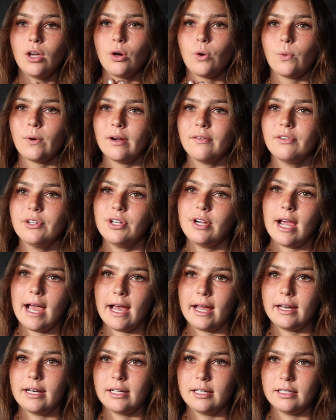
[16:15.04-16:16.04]
wherever you're
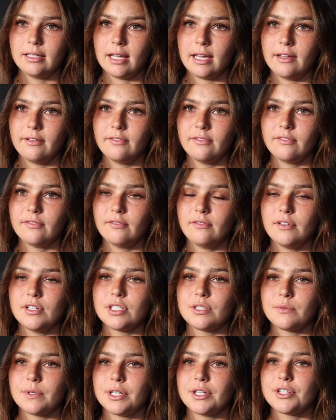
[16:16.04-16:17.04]
at in life
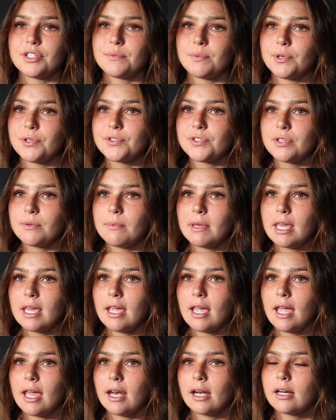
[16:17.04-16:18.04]
is where you're supposed to
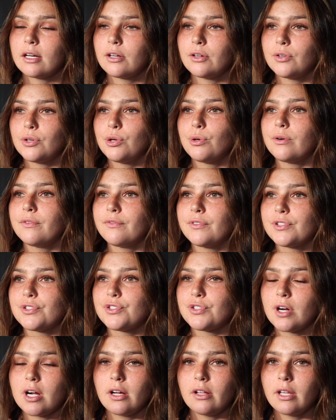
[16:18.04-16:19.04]
be. And I don't know if you're
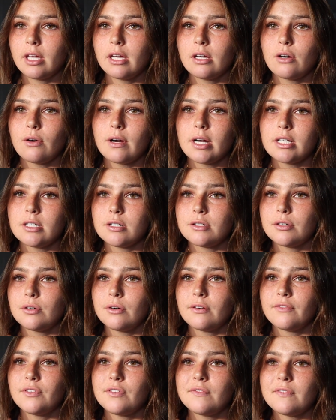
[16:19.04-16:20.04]
struggling, or I don't
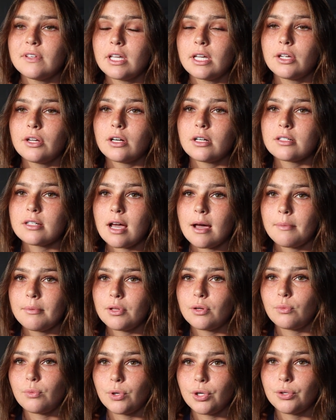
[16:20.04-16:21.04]
know if you feel like you're on top
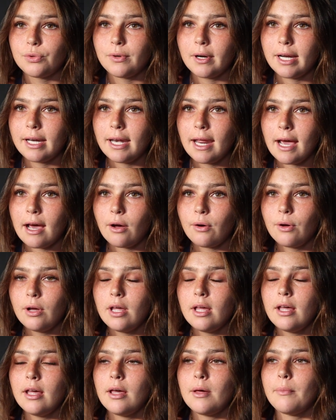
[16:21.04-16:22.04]
of the world right now,
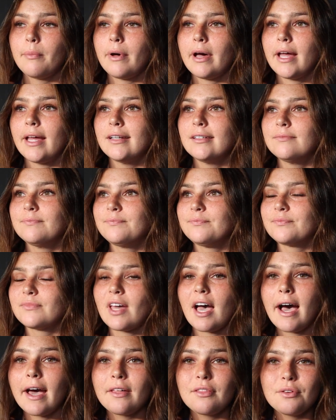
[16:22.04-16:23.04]
but
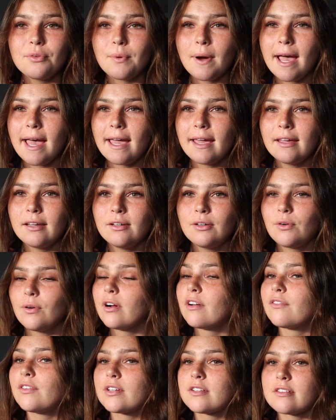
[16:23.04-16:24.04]
either way,
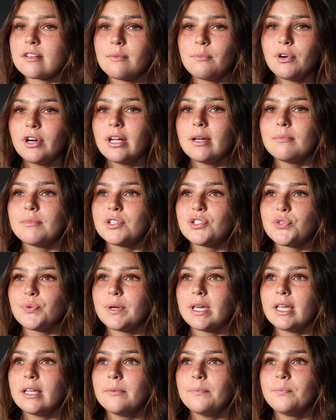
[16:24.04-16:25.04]
or if you're somewhere in
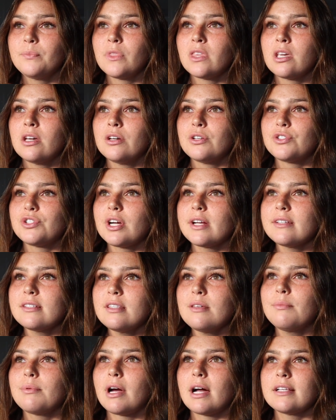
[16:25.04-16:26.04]
between, trust
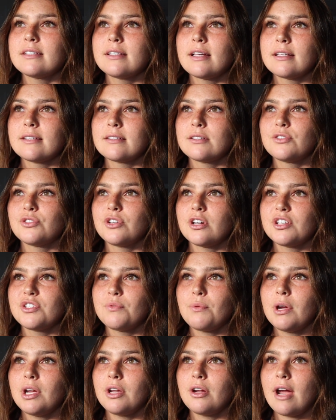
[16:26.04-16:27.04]
the process and
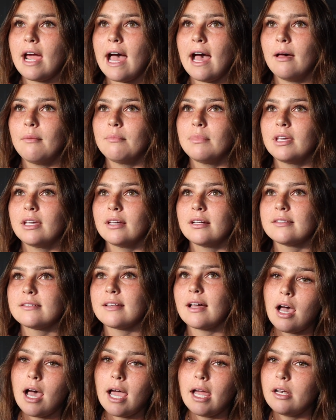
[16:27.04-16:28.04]
trust where you're at,
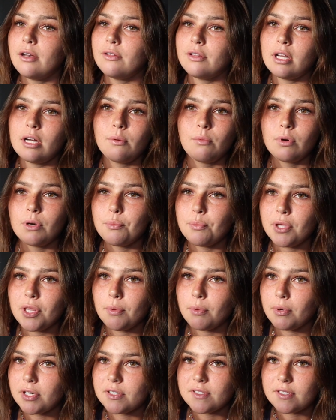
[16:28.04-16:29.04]
because I know that I wouldn't be
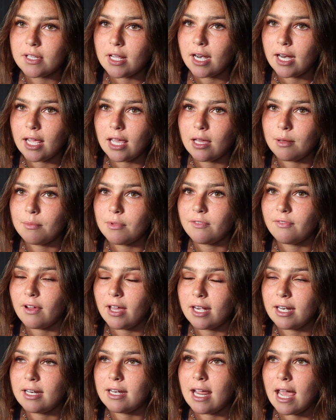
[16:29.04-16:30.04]
the person that I am if
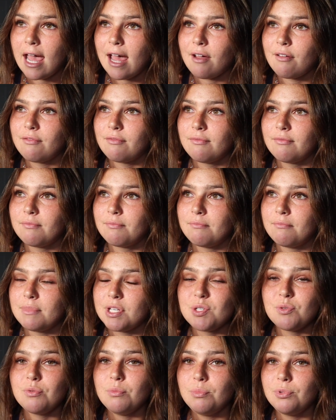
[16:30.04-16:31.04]
I didn't have
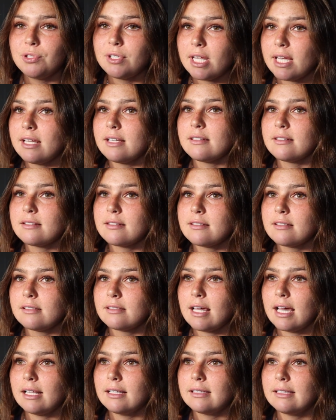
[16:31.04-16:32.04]
miserable days
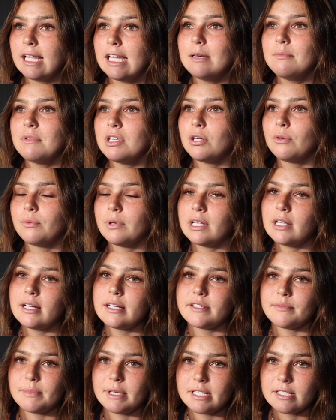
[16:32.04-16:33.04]
that led me to
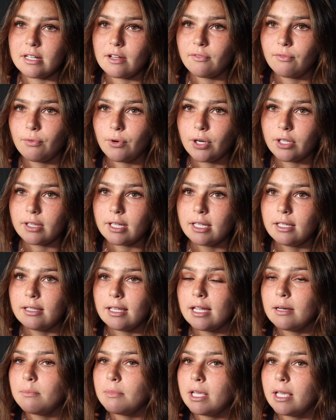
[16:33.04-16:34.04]
realize my self-worth and
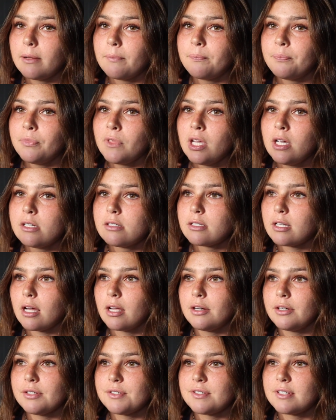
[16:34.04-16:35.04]
led me to
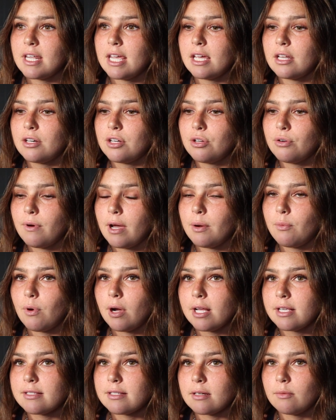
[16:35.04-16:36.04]
understand who I
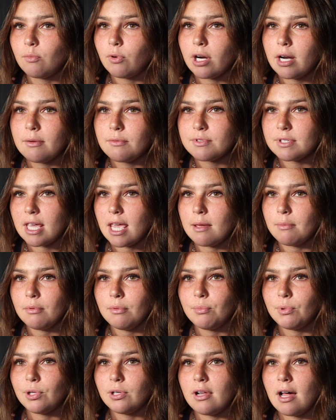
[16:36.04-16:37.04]
was and what I was
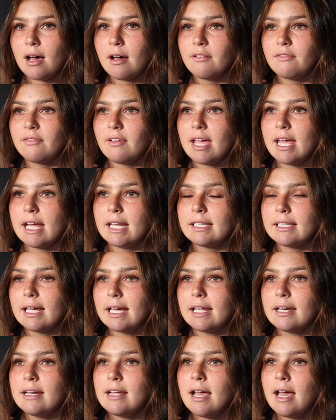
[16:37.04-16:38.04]
capable of, and
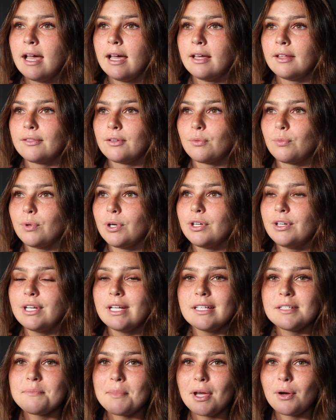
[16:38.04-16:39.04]
that the world
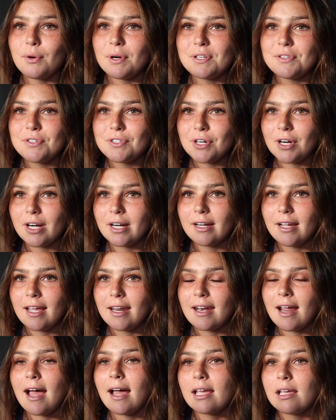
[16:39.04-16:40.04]
is my oyster
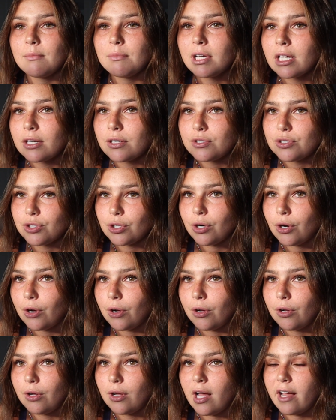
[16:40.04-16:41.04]
and I am in
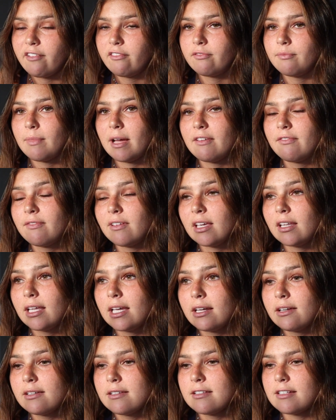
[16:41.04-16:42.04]
control of my
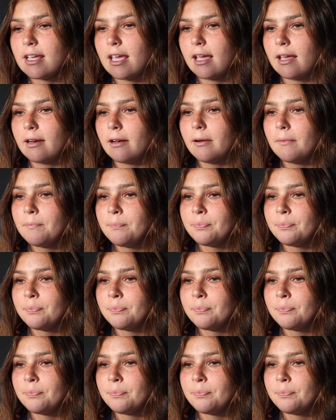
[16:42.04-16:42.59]
feelings and